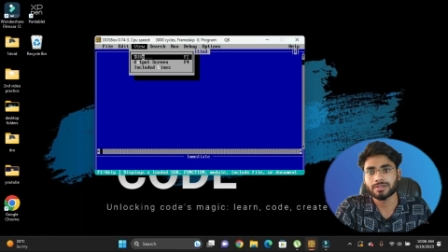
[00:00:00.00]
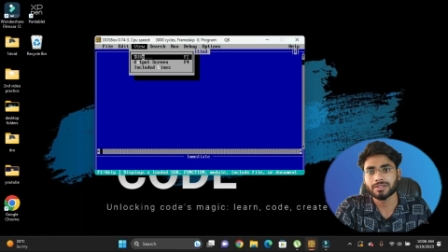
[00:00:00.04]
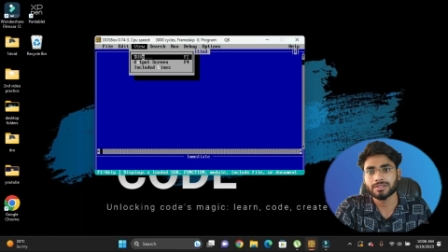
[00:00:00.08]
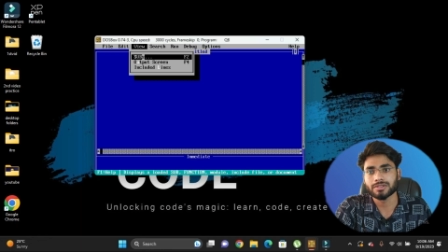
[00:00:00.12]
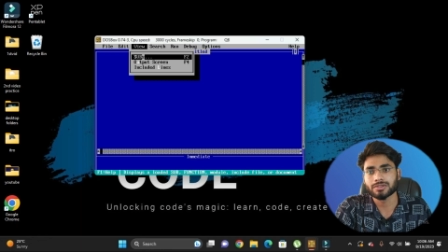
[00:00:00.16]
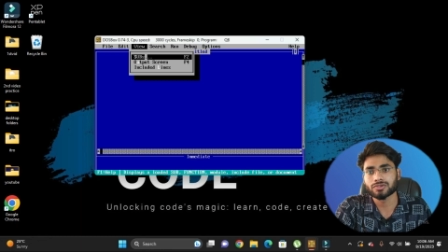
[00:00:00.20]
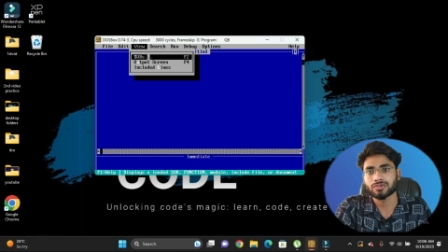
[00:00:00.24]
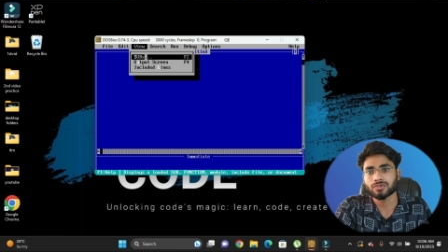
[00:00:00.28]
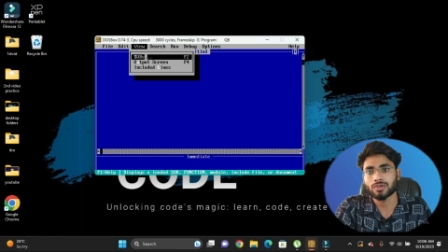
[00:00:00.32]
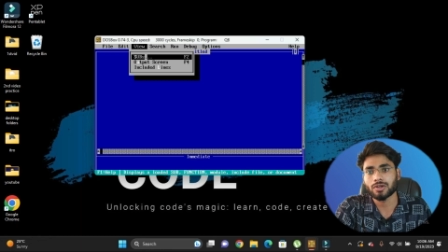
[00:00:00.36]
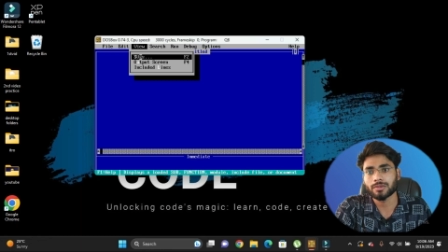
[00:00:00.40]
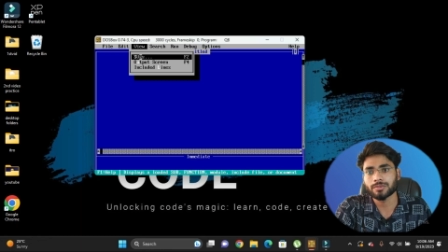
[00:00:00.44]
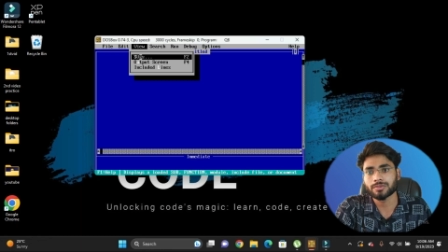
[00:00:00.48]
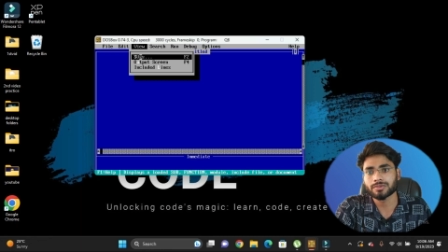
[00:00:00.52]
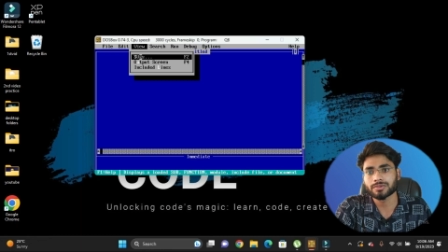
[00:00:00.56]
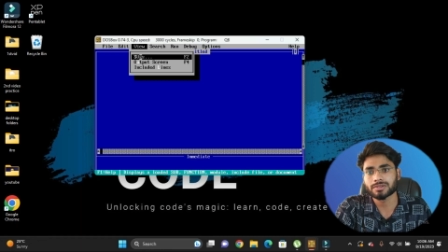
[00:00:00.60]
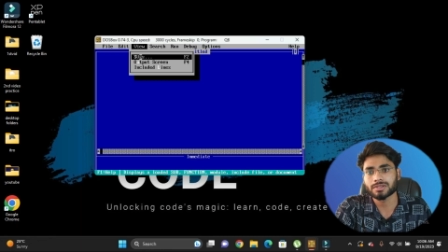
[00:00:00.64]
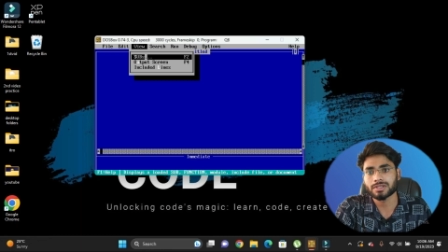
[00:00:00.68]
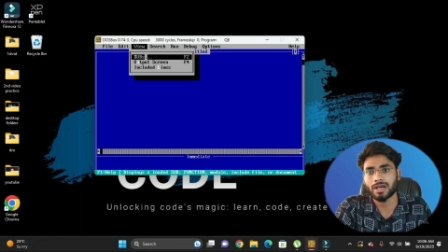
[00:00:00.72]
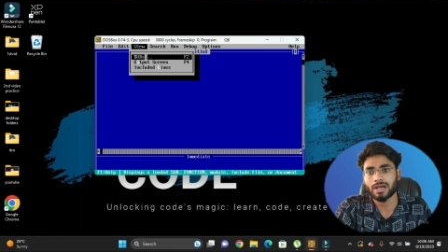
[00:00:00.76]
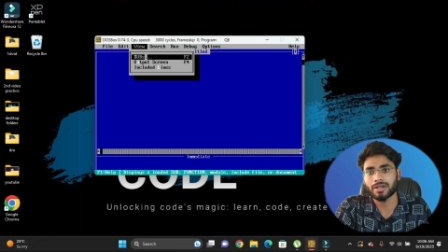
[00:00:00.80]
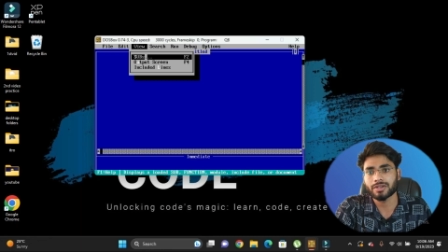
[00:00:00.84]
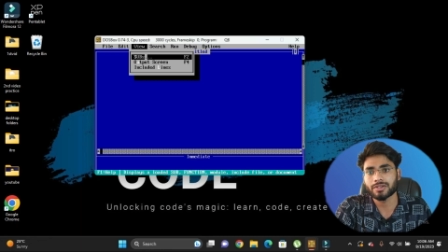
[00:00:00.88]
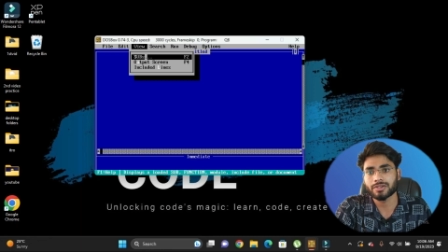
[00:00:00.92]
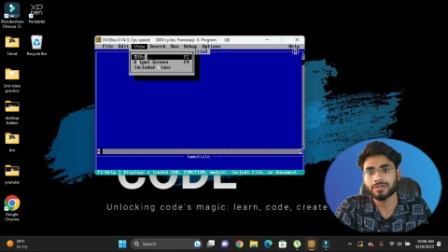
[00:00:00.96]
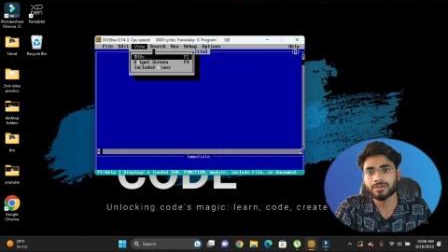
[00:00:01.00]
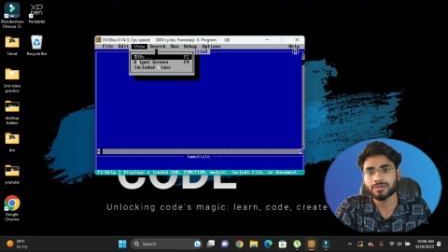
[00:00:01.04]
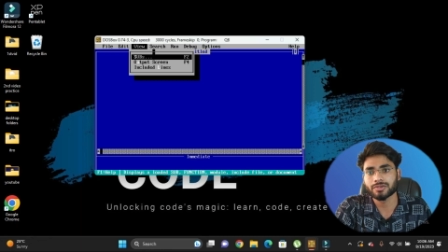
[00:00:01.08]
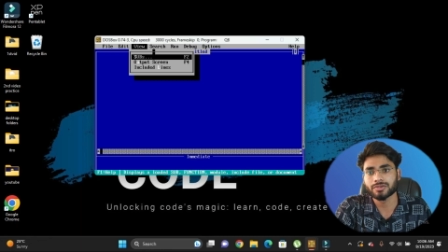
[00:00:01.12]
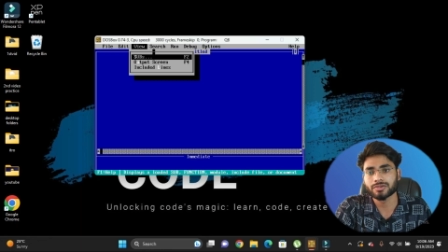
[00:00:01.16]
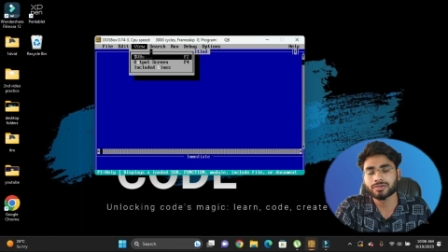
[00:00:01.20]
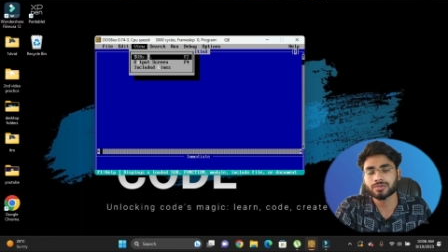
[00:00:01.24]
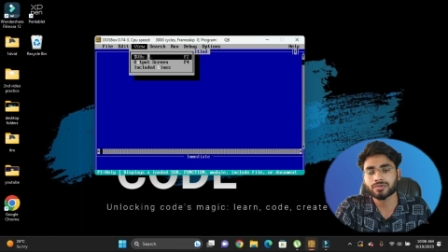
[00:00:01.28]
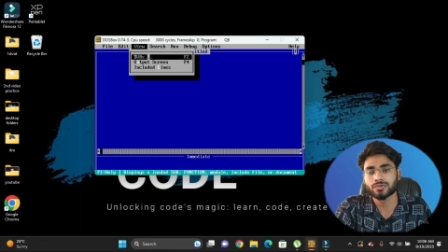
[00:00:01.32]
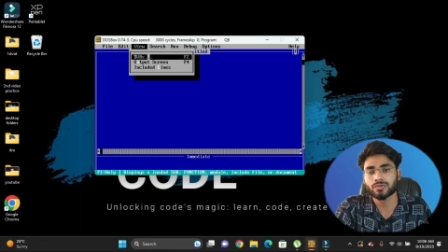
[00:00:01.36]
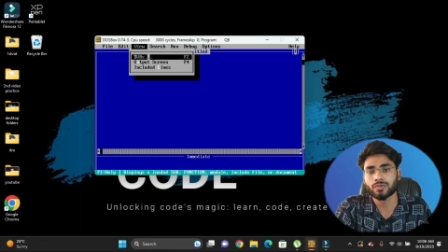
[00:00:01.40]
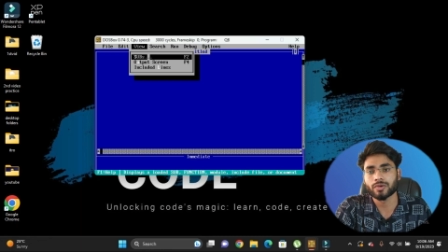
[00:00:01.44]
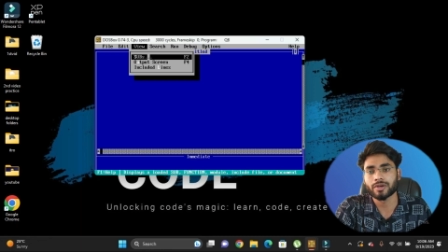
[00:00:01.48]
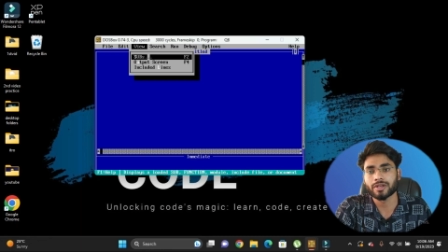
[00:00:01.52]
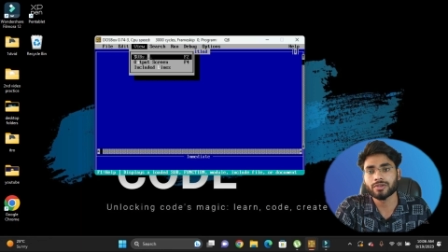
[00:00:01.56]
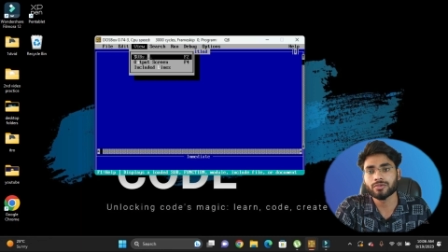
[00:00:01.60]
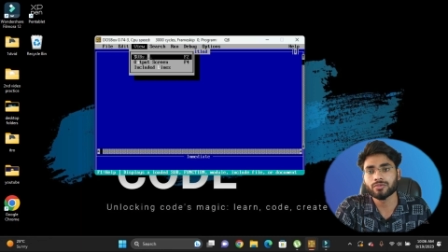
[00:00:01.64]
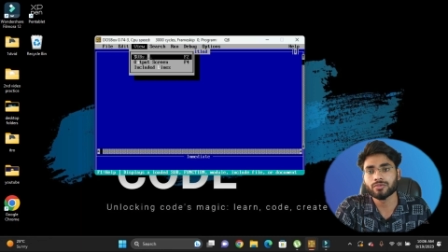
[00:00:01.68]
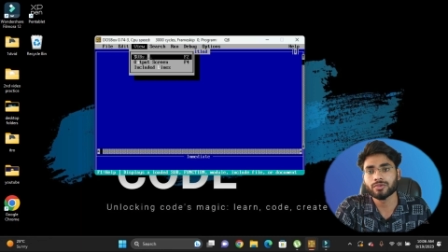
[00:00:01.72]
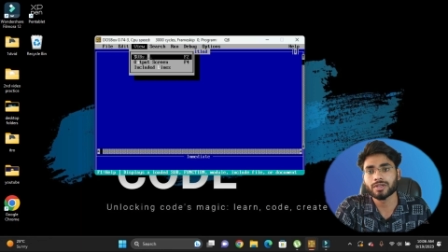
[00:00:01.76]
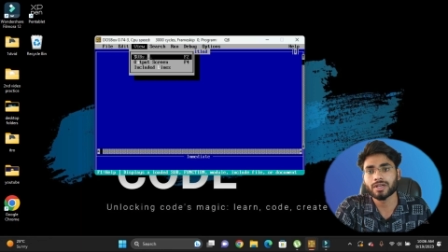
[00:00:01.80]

These subs are used when